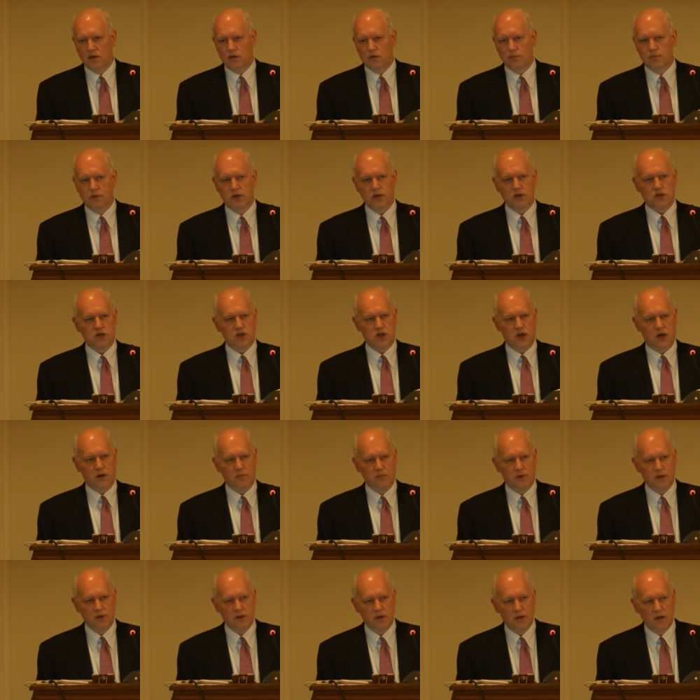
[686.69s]
to be a
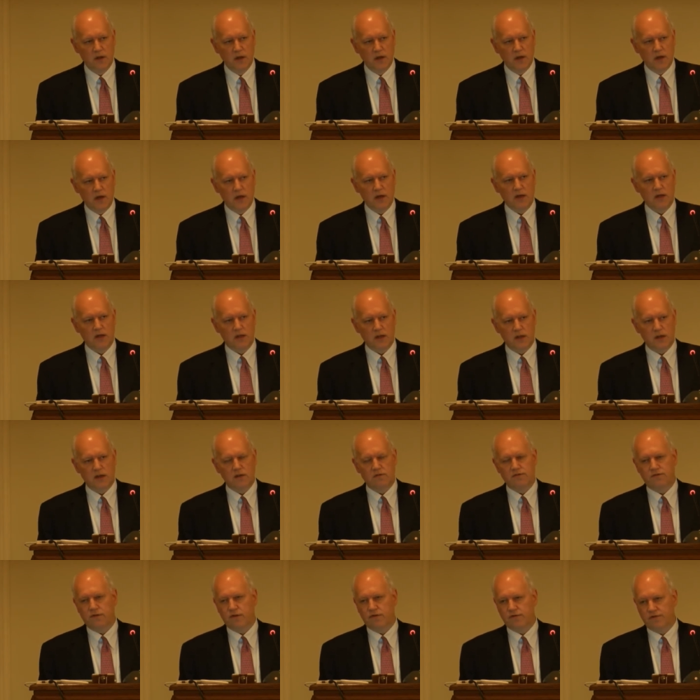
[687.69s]
chairman. He did
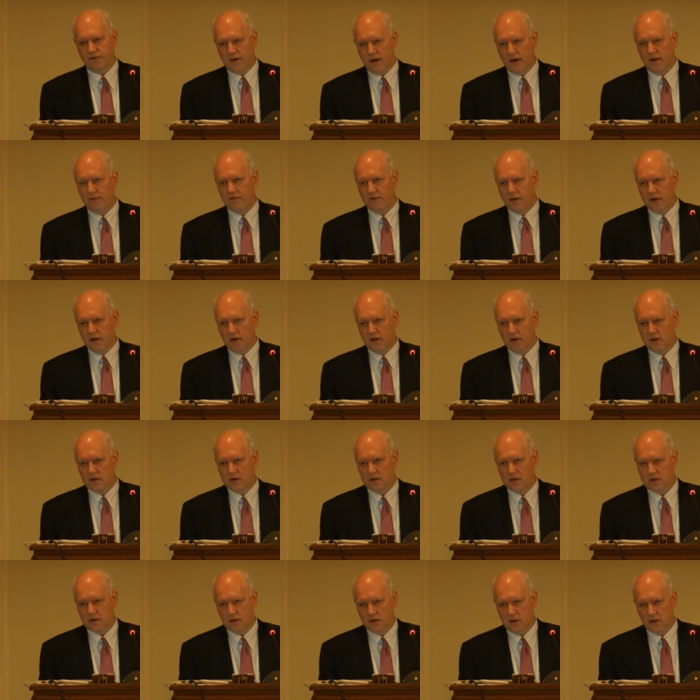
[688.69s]
it for five
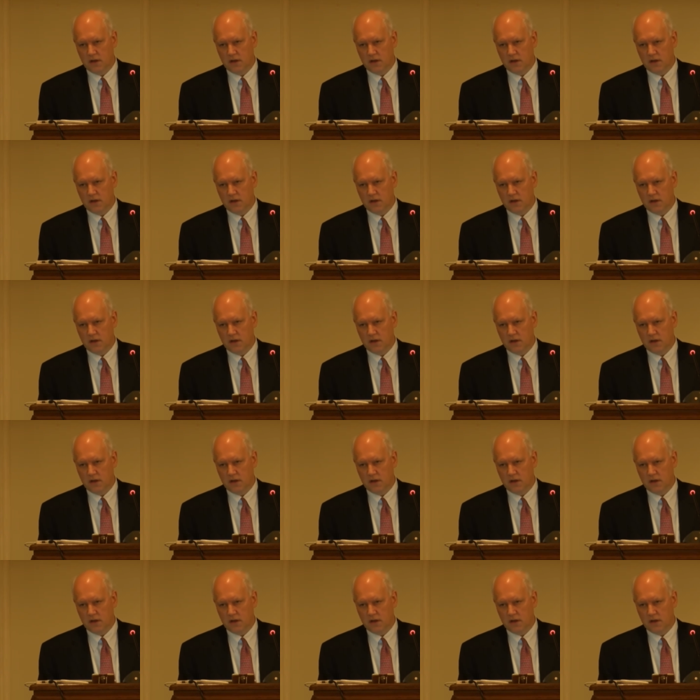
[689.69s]
years.